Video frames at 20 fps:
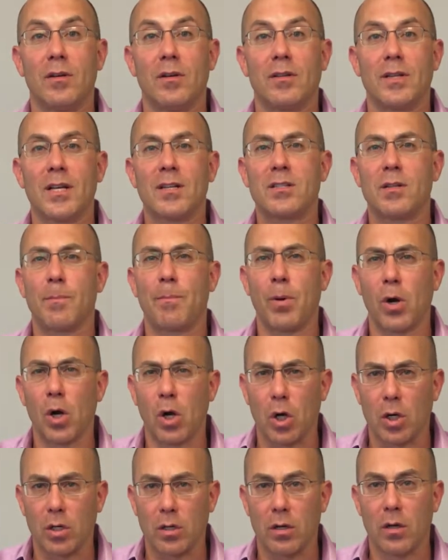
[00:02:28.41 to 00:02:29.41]
That's the
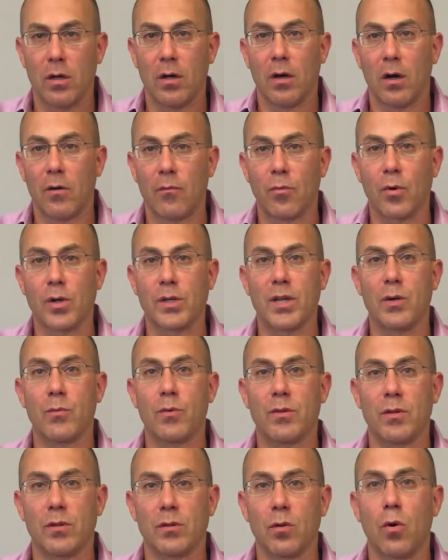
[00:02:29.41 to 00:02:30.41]
perk of working
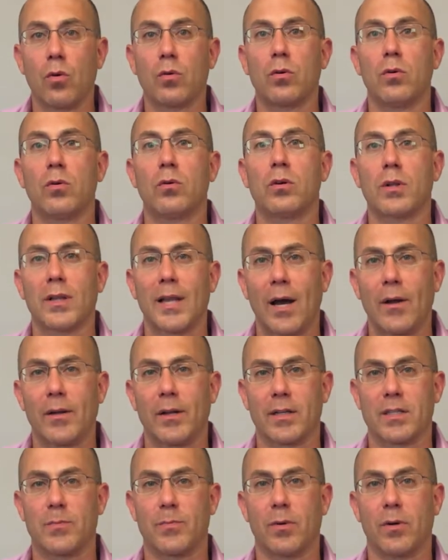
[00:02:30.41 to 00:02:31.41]
with a local cloud
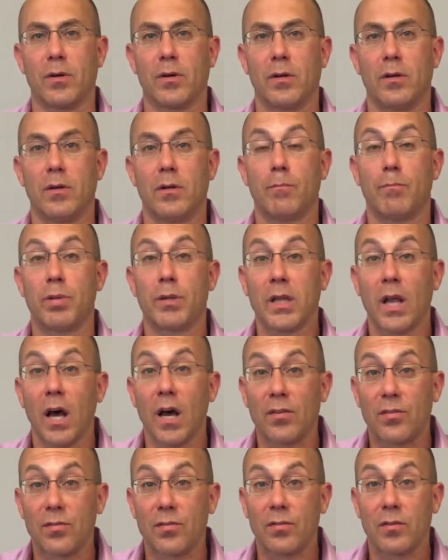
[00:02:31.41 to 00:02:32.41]
expert.
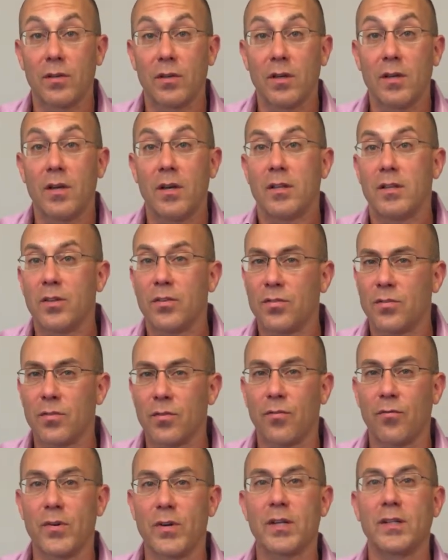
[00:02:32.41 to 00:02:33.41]
Plus, this is a
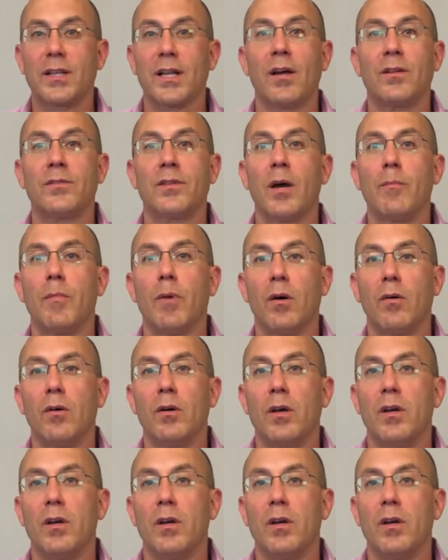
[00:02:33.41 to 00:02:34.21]
free cloud demo.